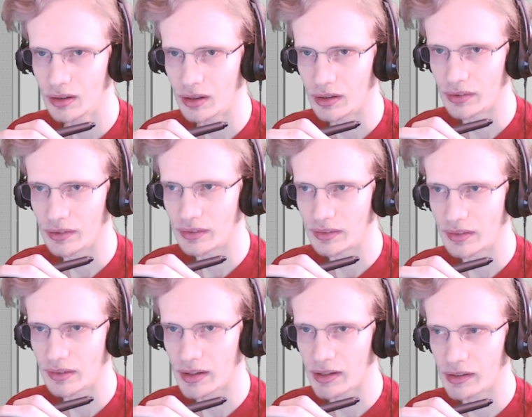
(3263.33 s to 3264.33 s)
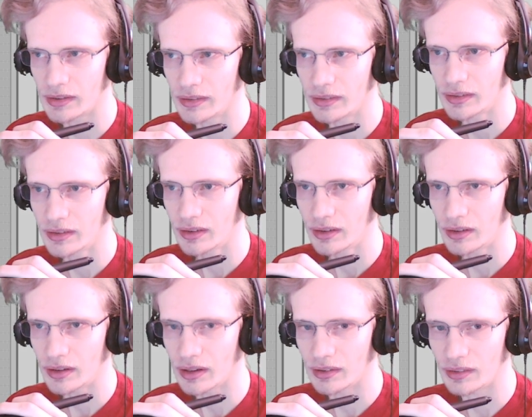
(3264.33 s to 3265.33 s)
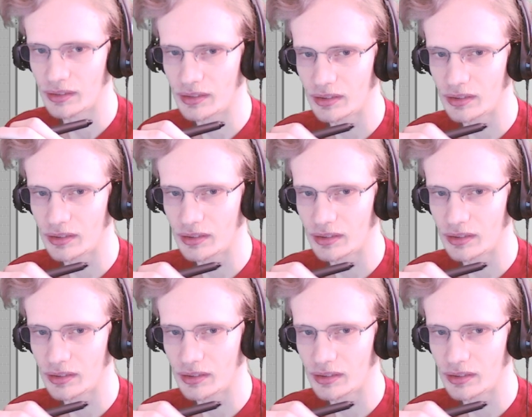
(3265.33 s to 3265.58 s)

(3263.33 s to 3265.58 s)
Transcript: And then they,